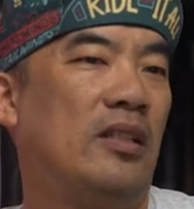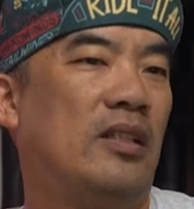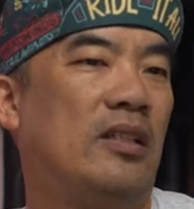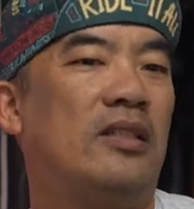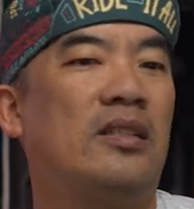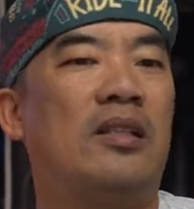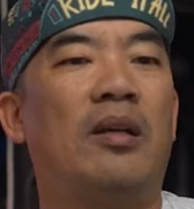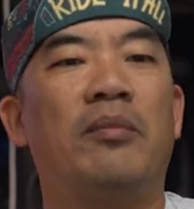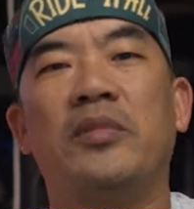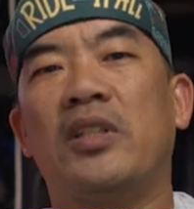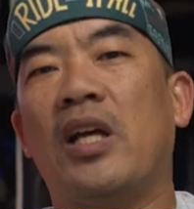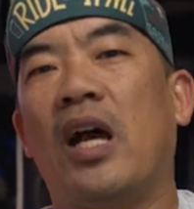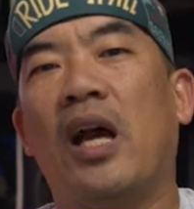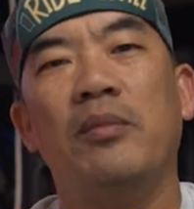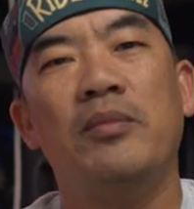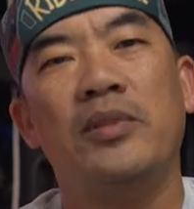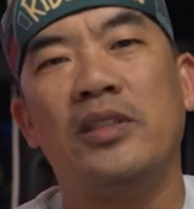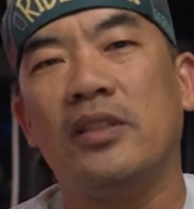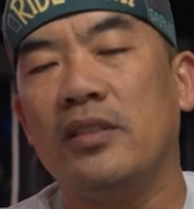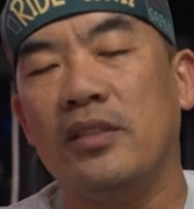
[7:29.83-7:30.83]

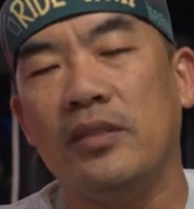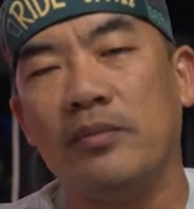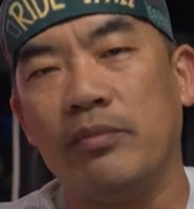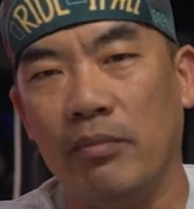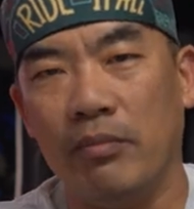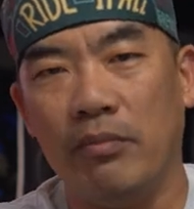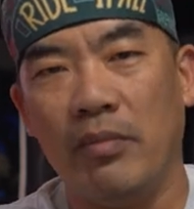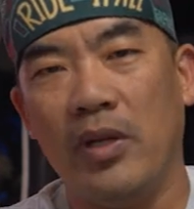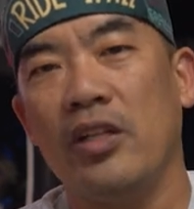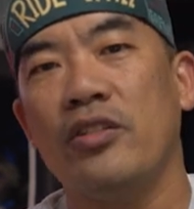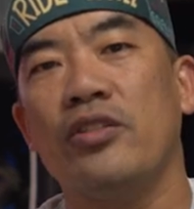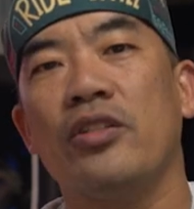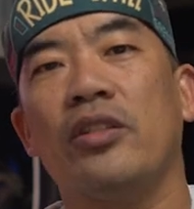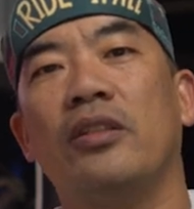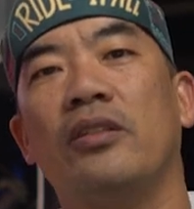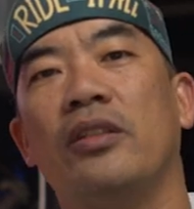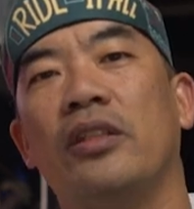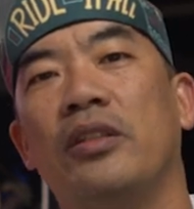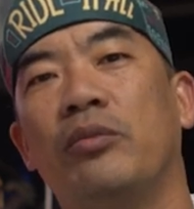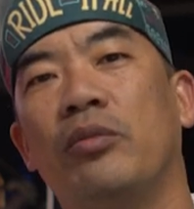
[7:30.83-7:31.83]
Sometimes it's
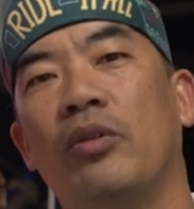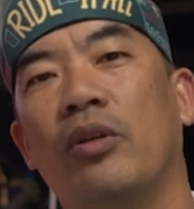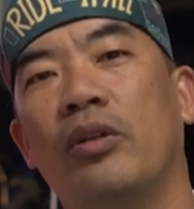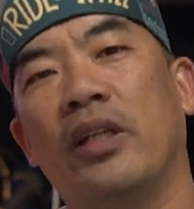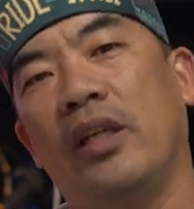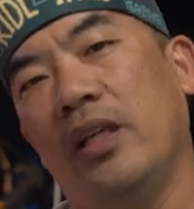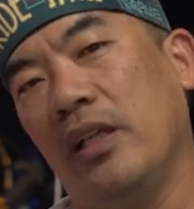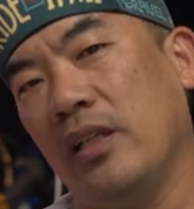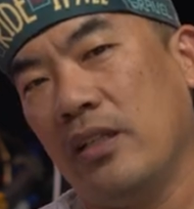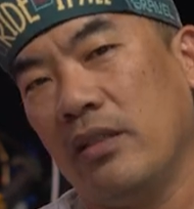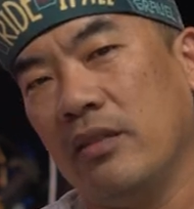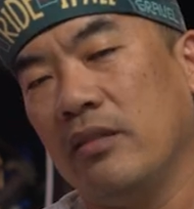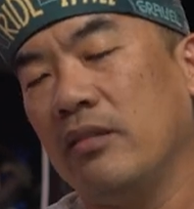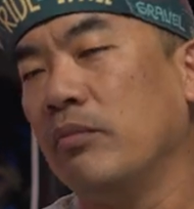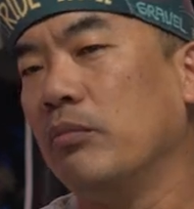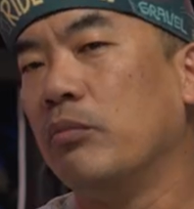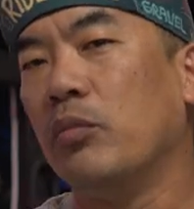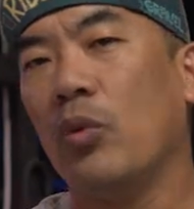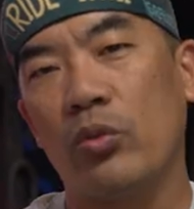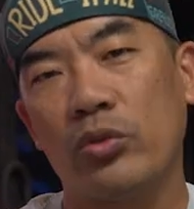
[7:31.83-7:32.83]
magically working.
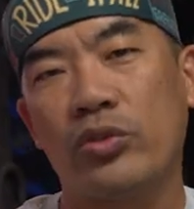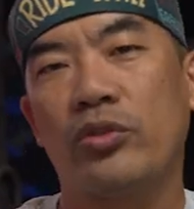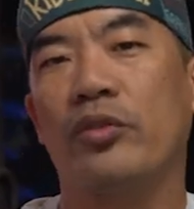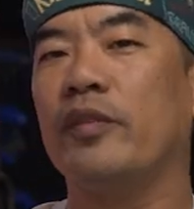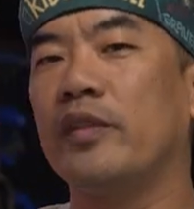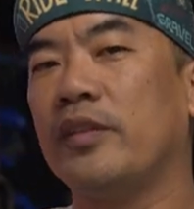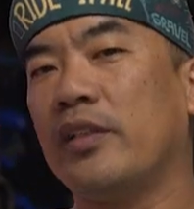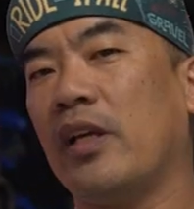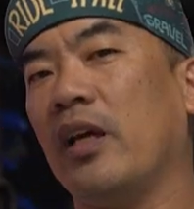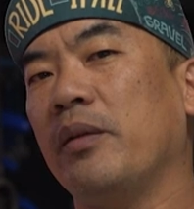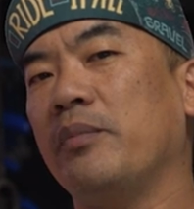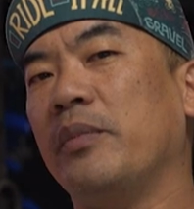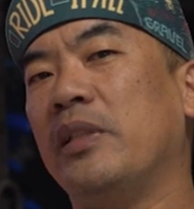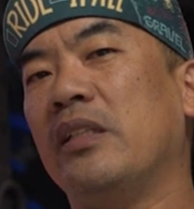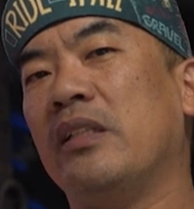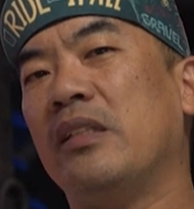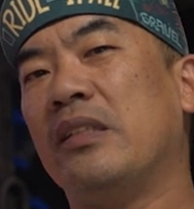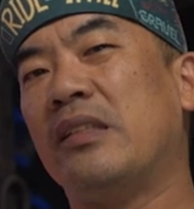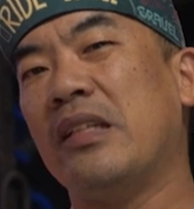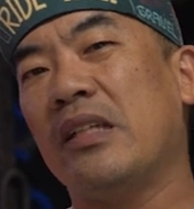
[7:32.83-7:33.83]
Most of the time
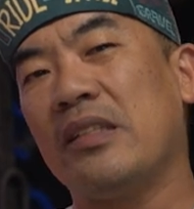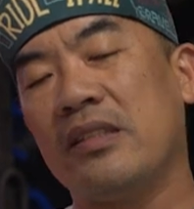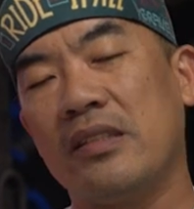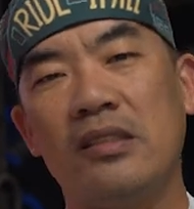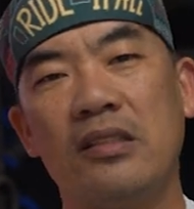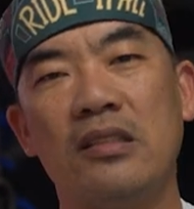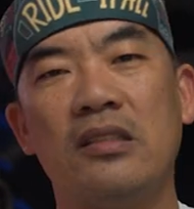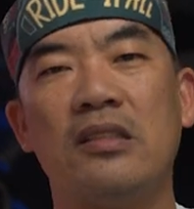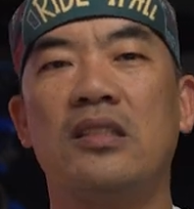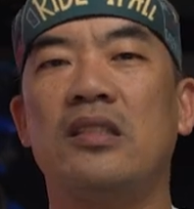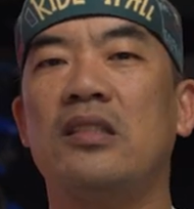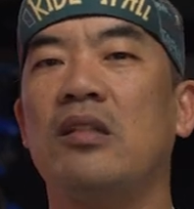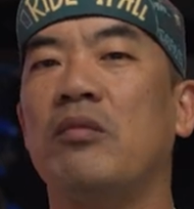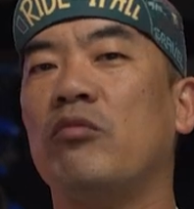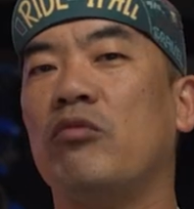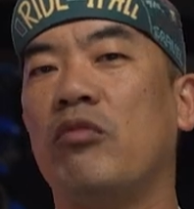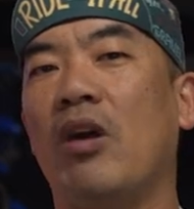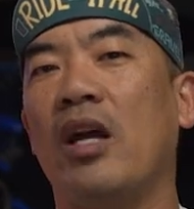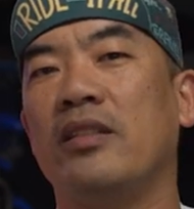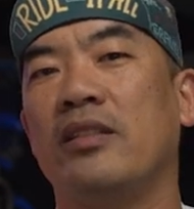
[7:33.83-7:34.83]
it doesn't.
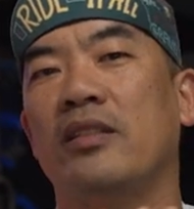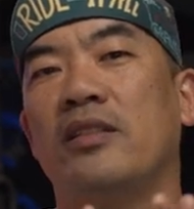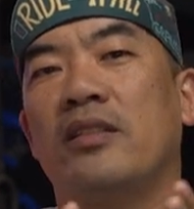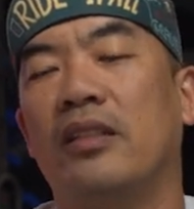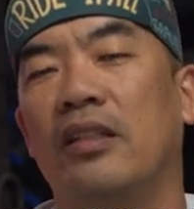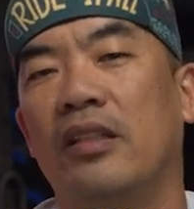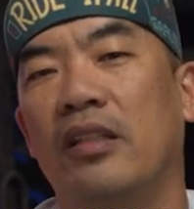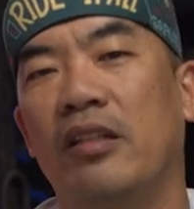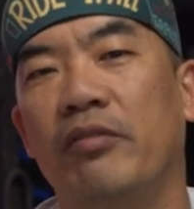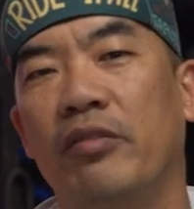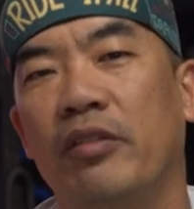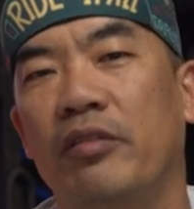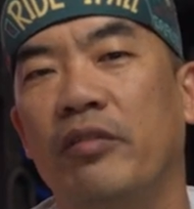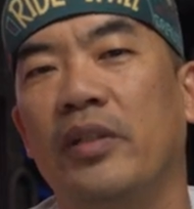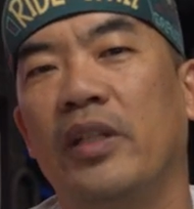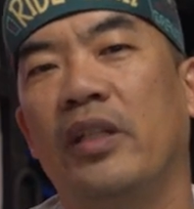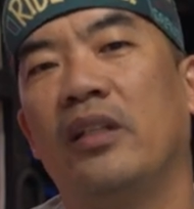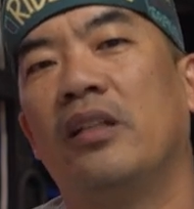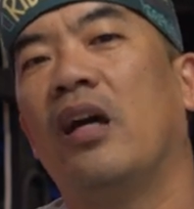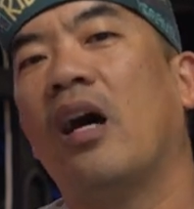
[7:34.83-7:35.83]
Some riders can live with
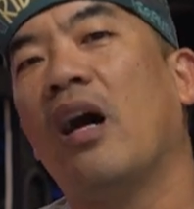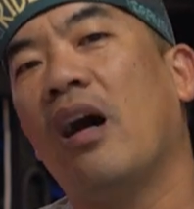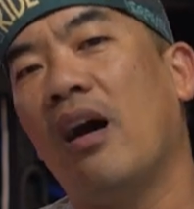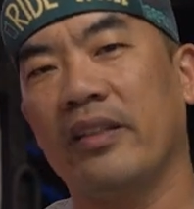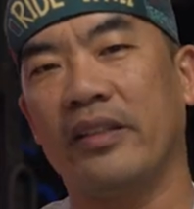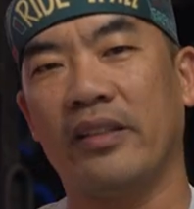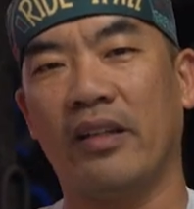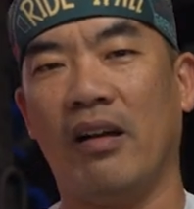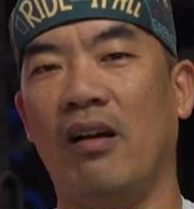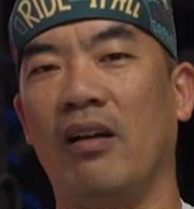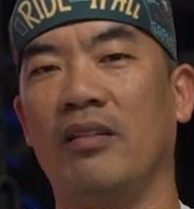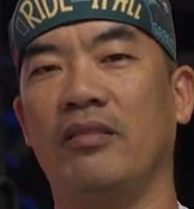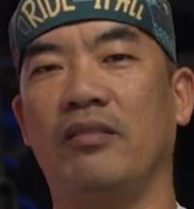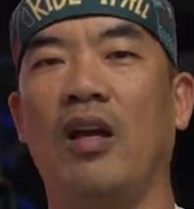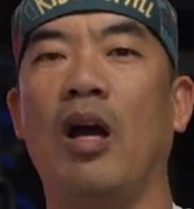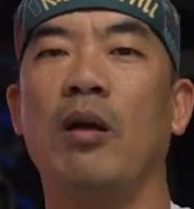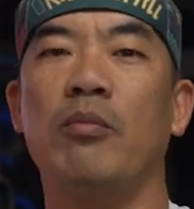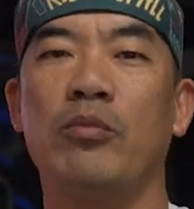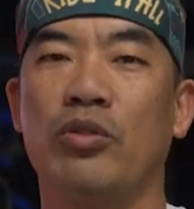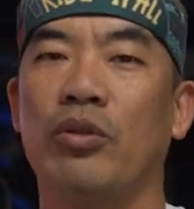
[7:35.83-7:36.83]
it. I can't,
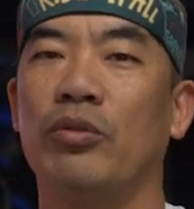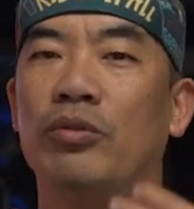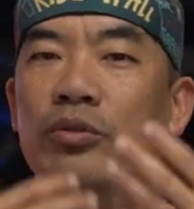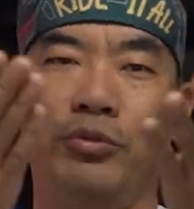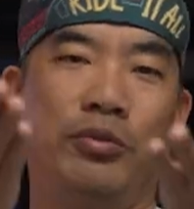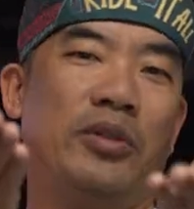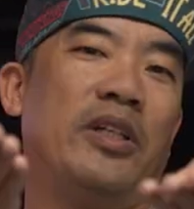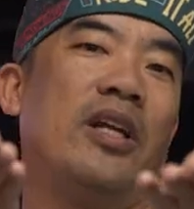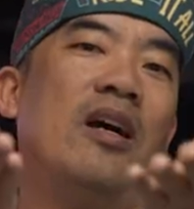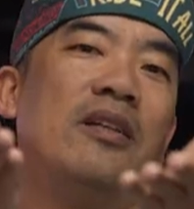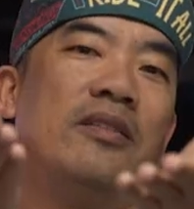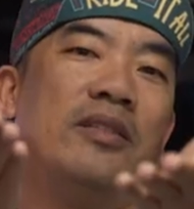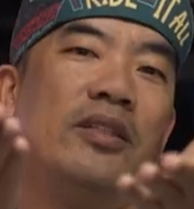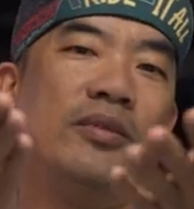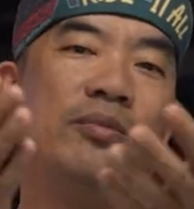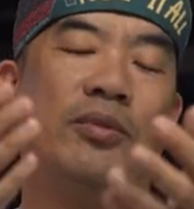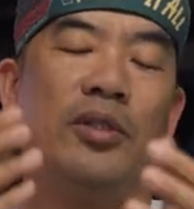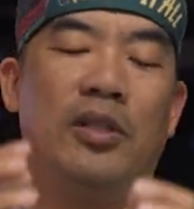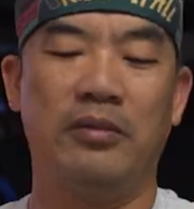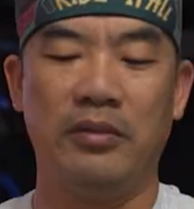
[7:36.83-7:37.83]
I'm sure you can't
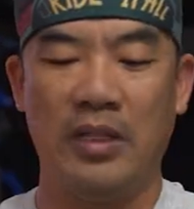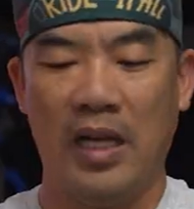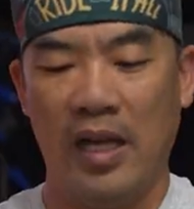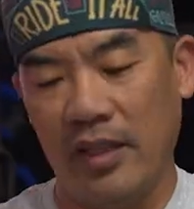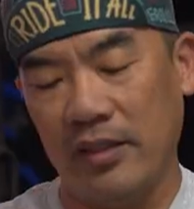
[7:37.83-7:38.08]
as well.